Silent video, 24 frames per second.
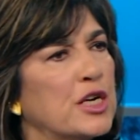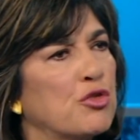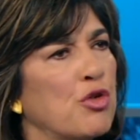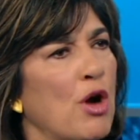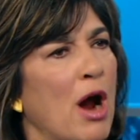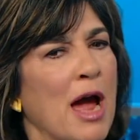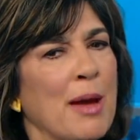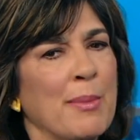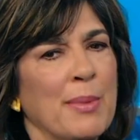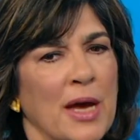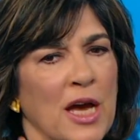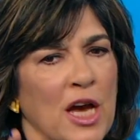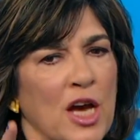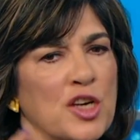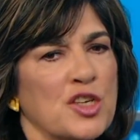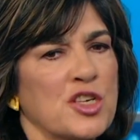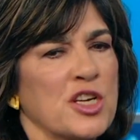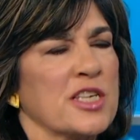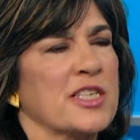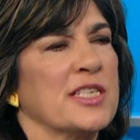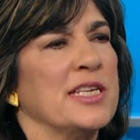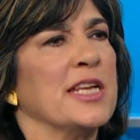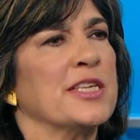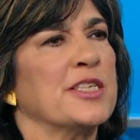crime.
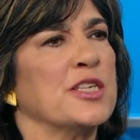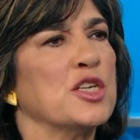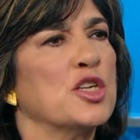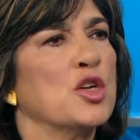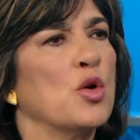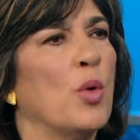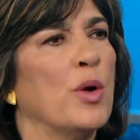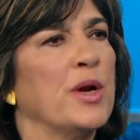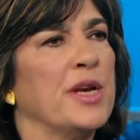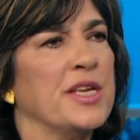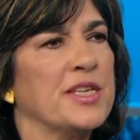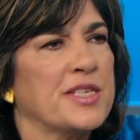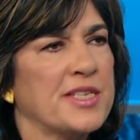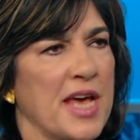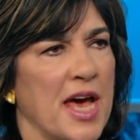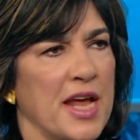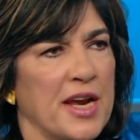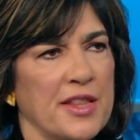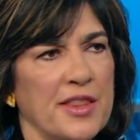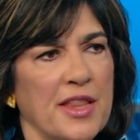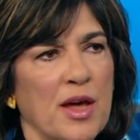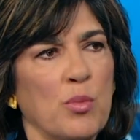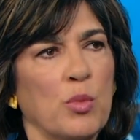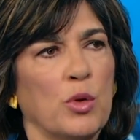Just listen to what he said
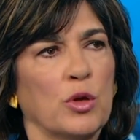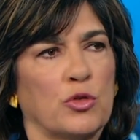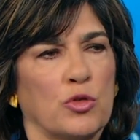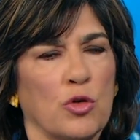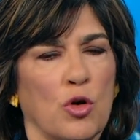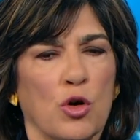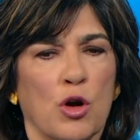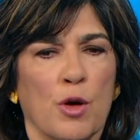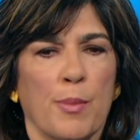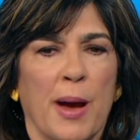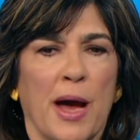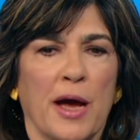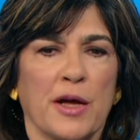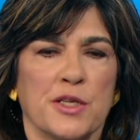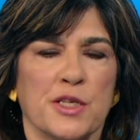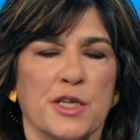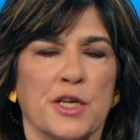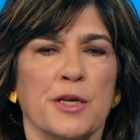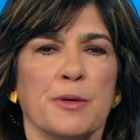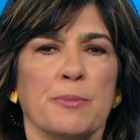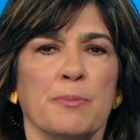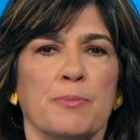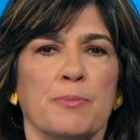and then we'll talk about it.